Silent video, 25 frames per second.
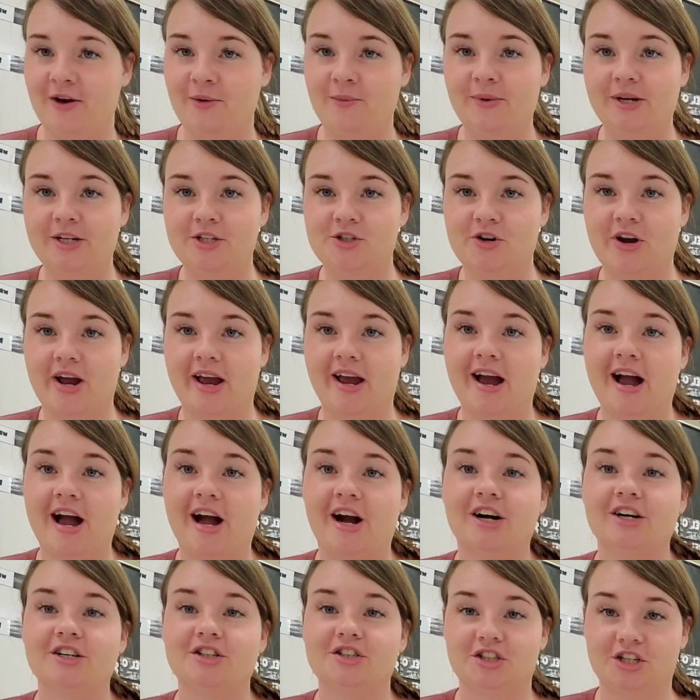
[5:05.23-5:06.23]
And then we drank
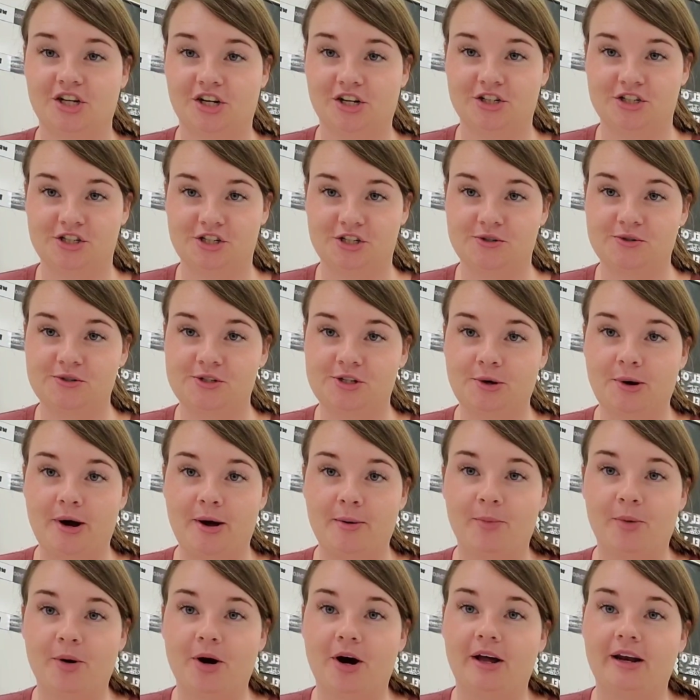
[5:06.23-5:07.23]
our Jitter juice. So I
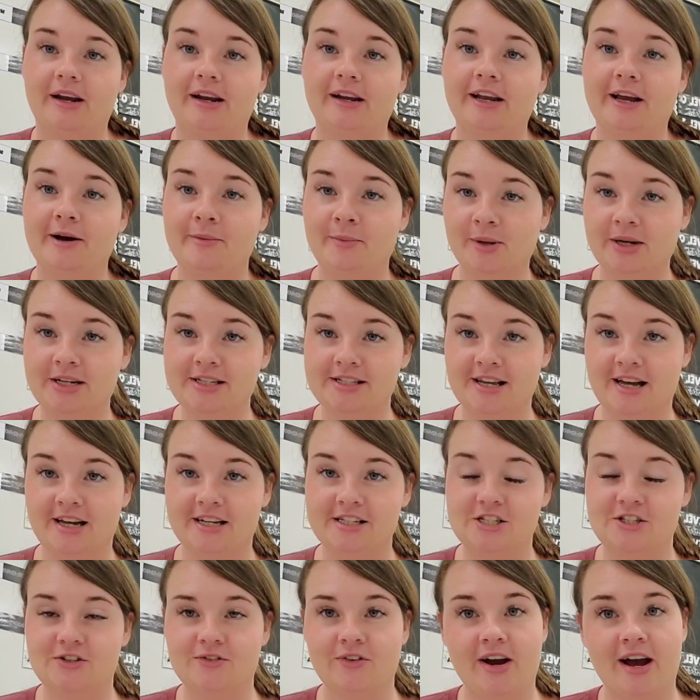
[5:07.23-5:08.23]
brought in Capri
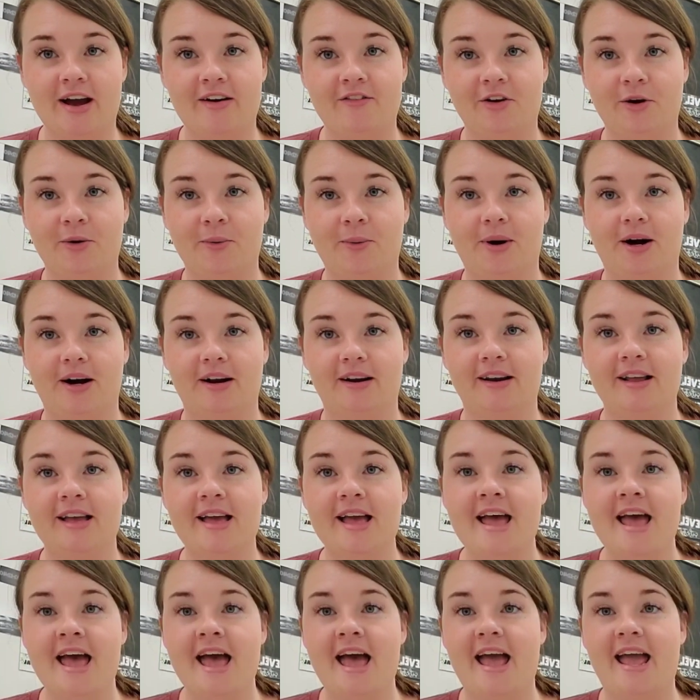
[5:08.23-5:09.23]
Suns for everyone
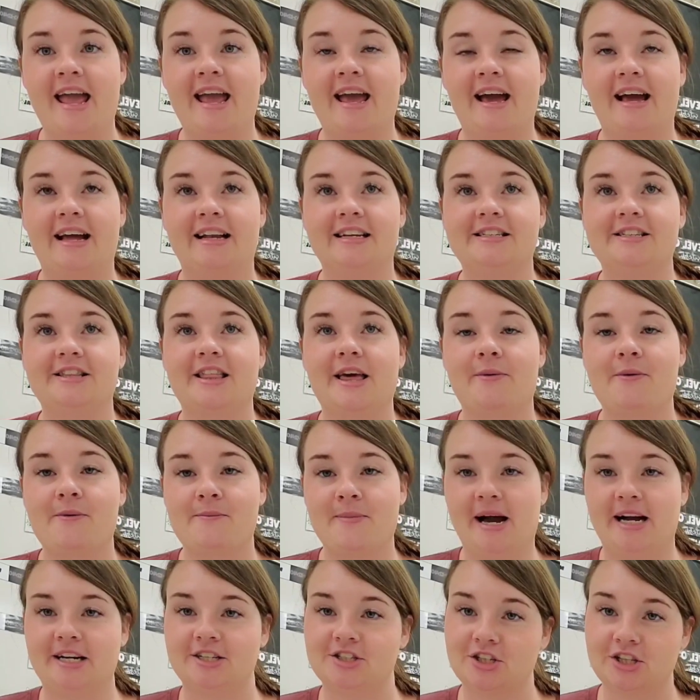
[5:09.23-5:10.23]
and they went
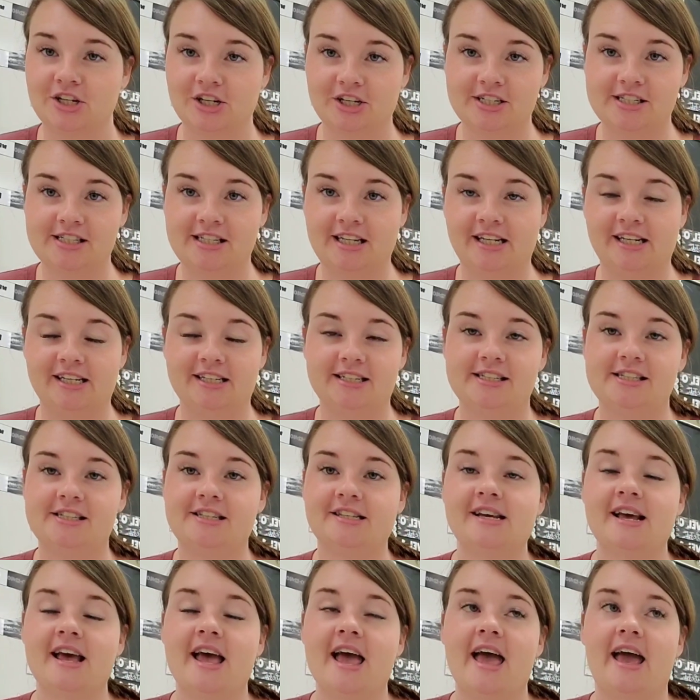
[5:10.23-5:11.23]
back to their seats
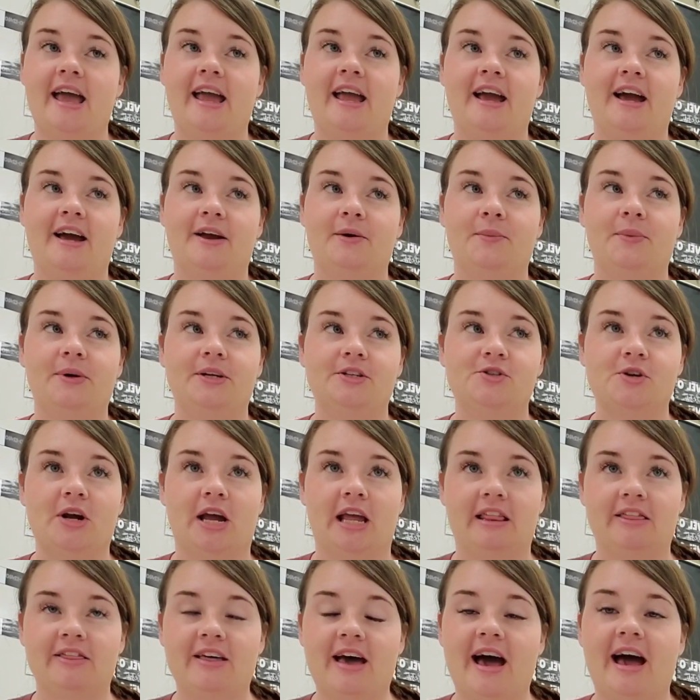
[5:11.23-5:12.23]
and we
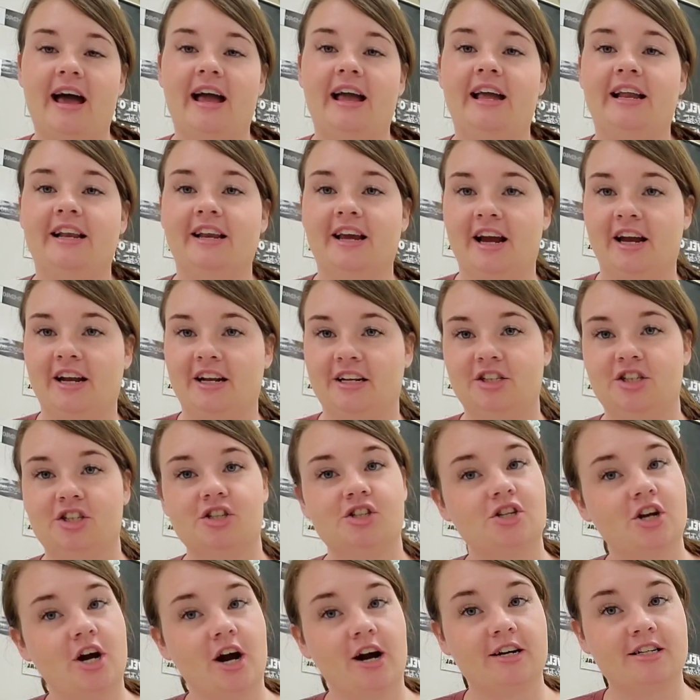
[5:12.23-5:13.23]
drank that and kind of
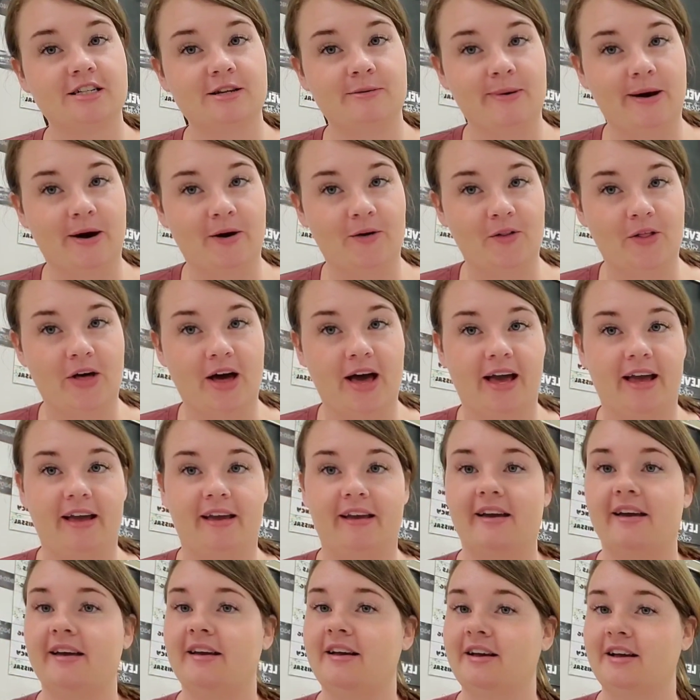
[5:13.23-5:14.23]
just talked about
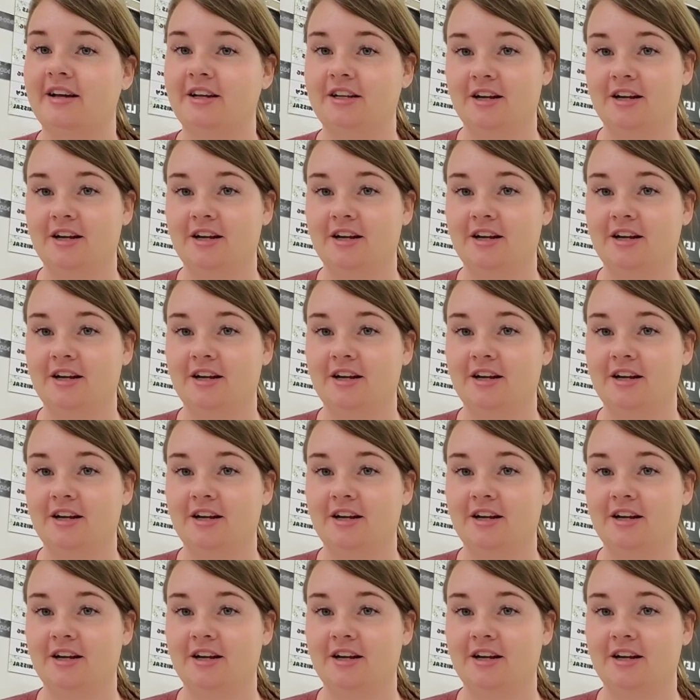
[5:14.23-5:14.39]
like,